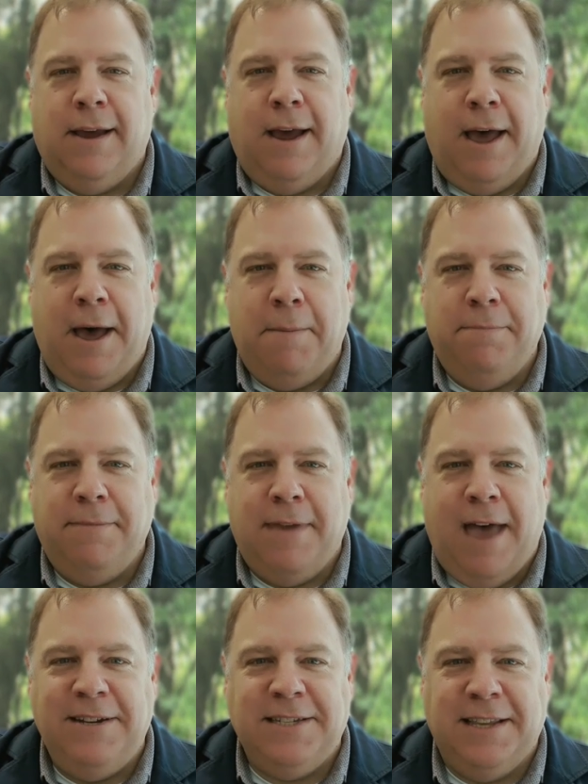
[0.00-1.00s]

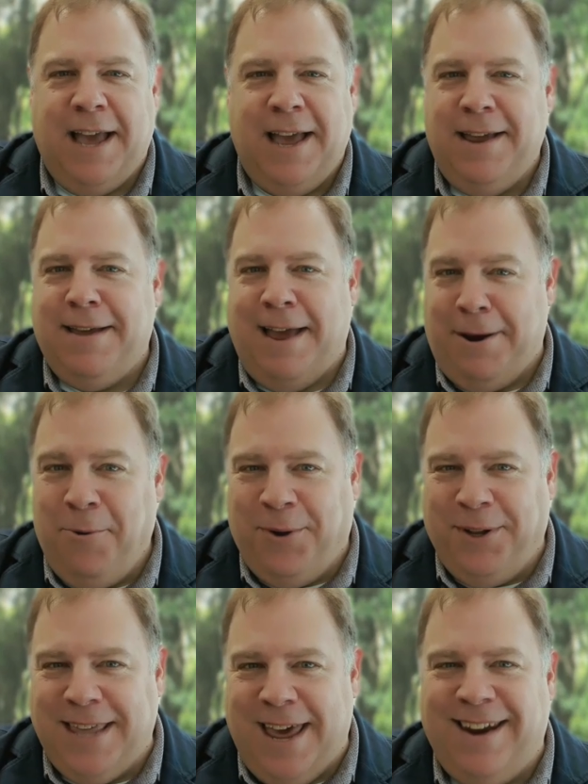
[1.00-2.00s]
Obviously, I don't
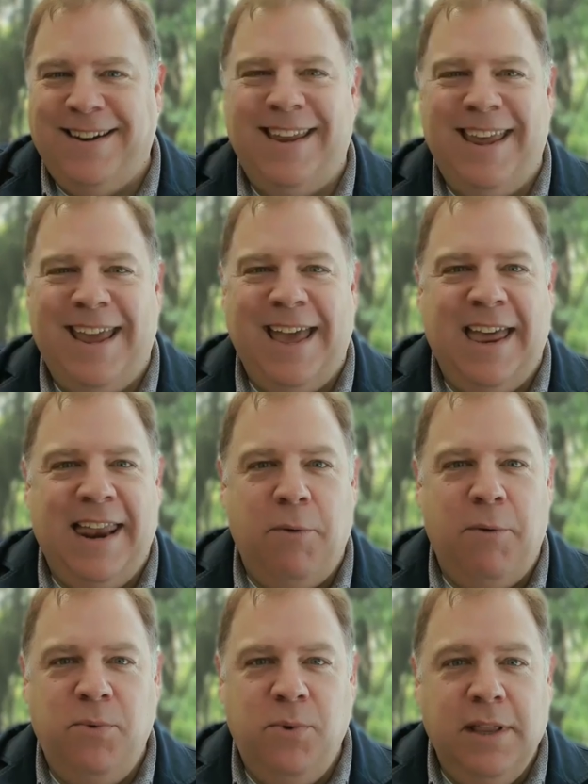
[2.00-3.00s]
want that, and I
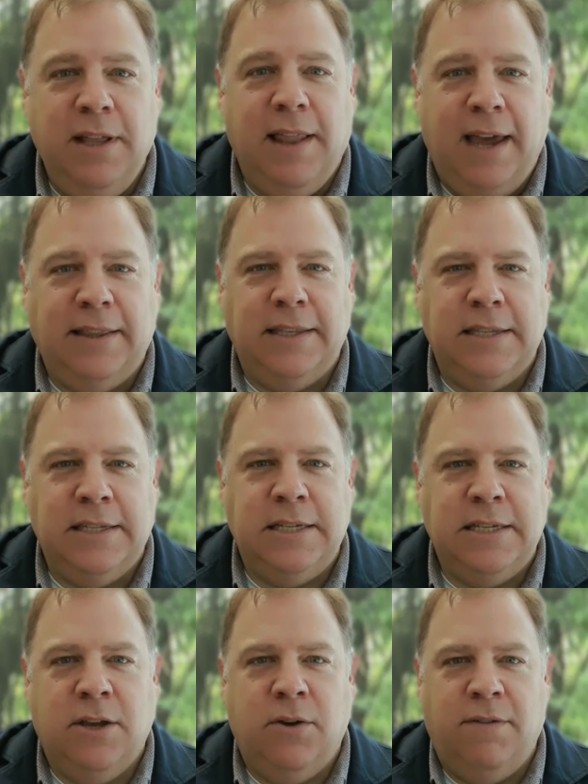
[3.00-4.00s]
really like that the
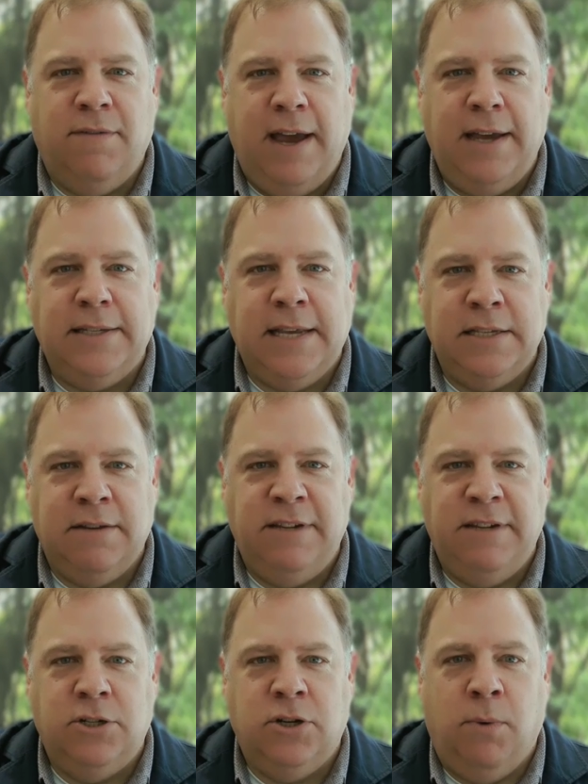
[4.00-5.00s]
Cisco device has a
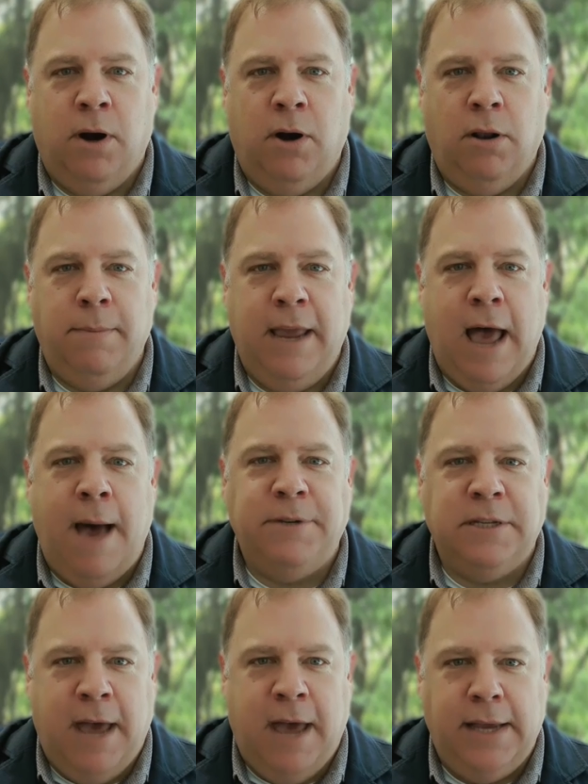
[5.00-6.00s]
feature where it'll be
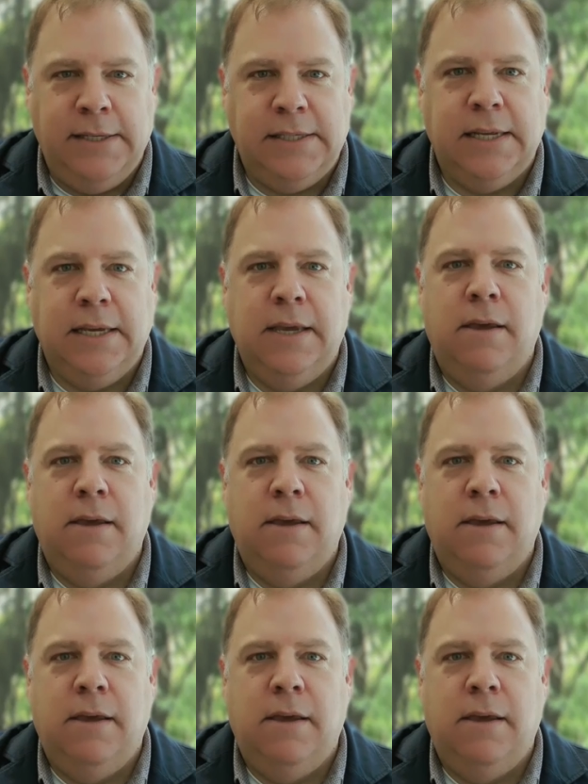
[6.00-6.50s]
optimized